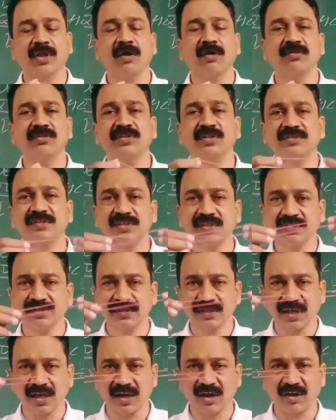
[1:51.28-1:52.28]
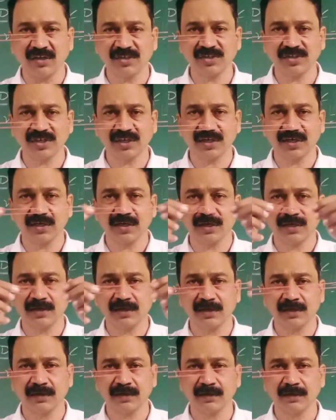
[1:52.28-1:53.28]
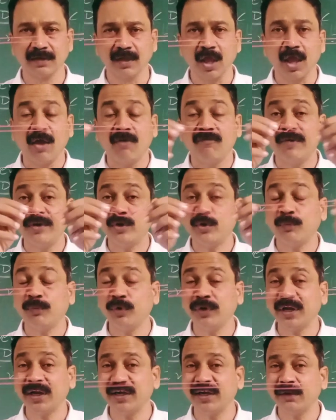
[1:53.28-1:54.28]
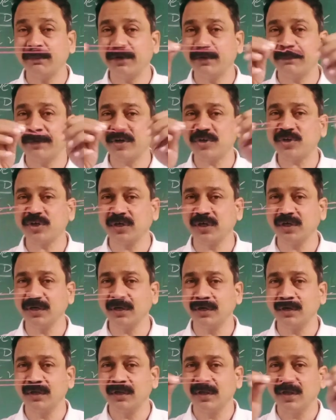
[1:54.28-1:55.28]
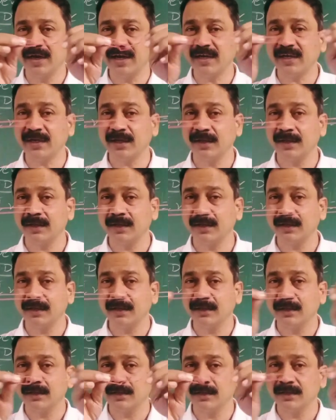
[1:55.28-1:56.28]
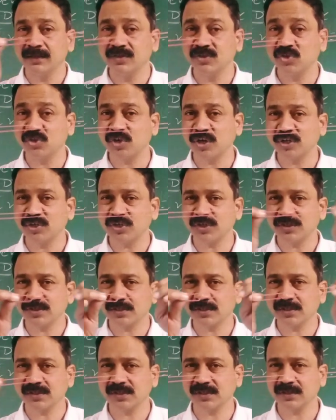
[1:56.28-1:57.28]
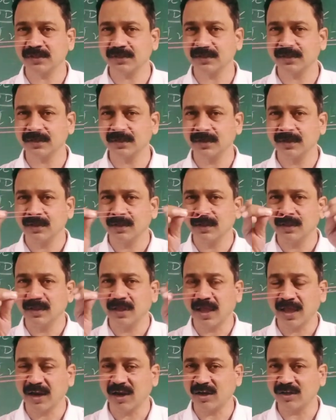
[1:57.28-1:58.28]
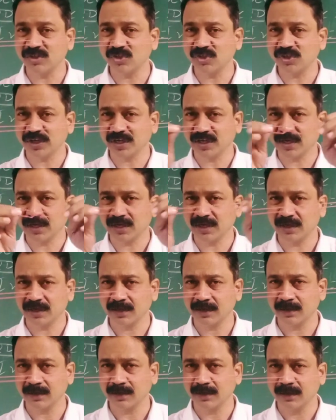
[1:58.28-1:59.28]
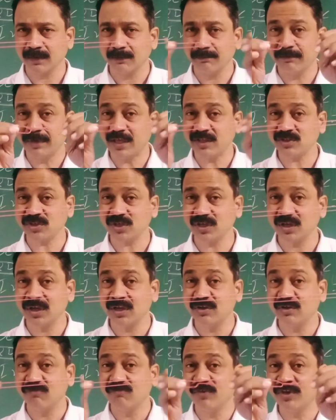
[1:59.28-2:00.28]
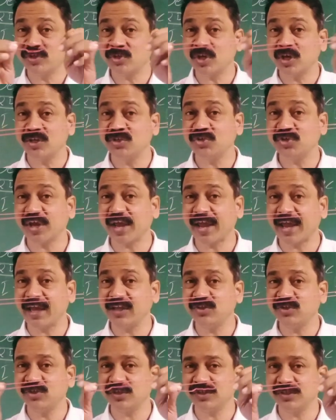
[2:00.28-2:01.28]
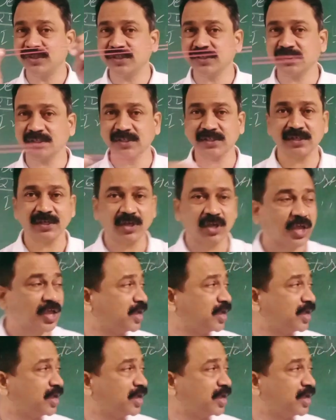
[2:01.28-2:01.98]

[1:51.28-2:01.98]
This is elastic. When you put a little bit pressure, it stretches. Elastic means which changes.